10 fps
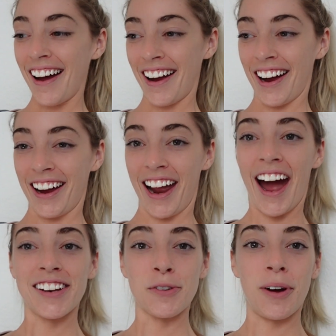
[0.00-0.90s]
I
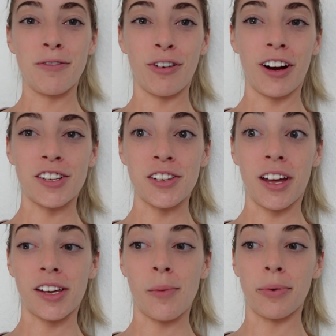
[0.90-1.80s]
had to wait for it to
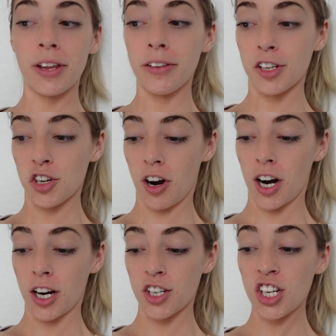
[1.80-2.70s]
like completely
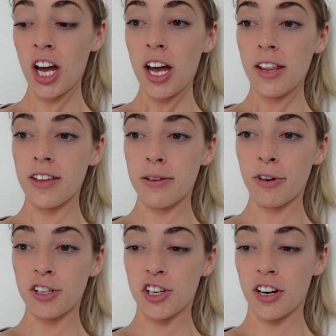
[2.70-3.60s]
charge. Then it
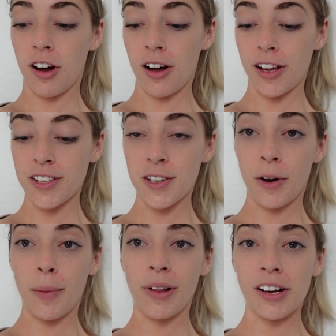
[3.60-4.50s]
wouldn't turn on, so
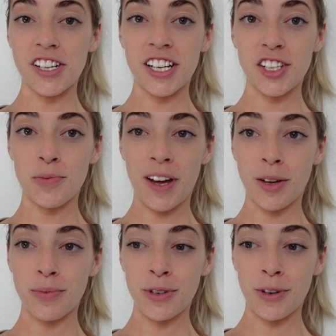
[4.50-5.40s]
I plugged it into my
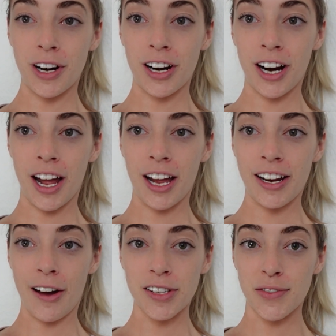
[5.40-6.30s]
computer, and
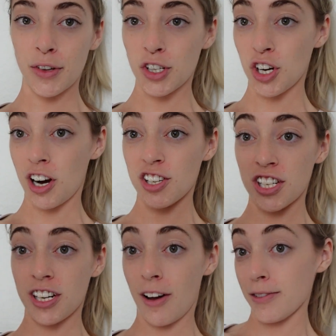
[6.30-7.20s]
now it's fully charged
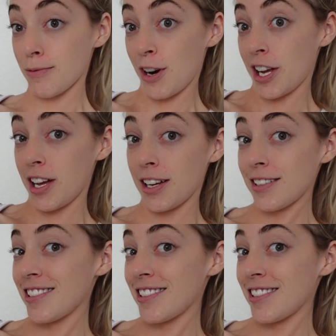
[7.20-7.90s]
and now it's working.